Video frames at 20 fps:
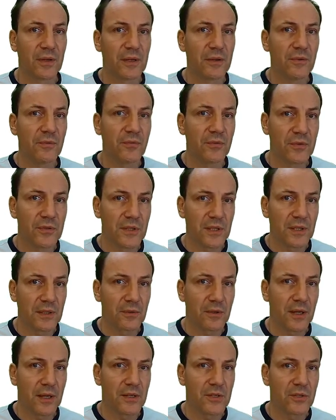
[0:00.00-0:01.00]
if you
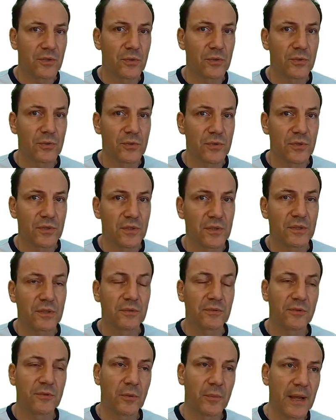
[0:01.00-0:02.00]
synchronize your users
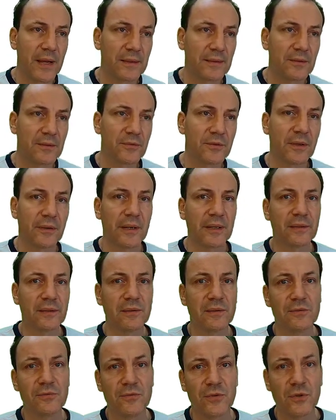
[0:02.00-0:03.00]
from Active
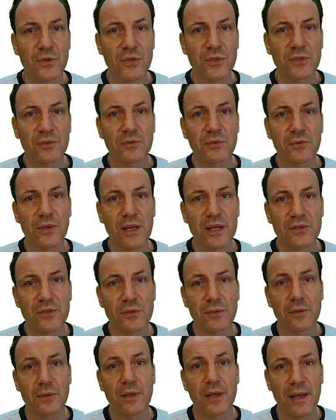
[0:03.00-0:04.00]
Directory first to
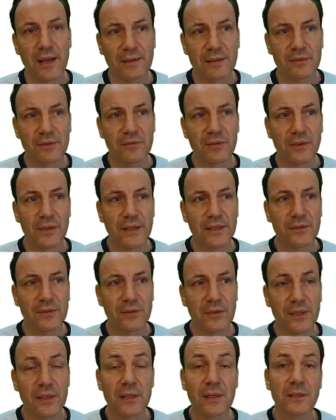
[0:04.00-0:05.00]
Azure Active
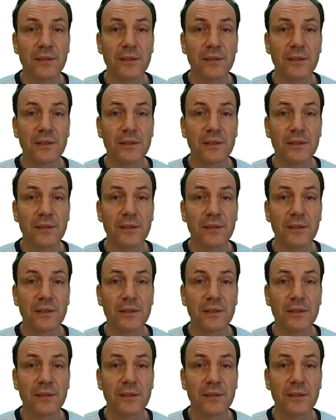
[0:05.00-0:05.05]
Directory.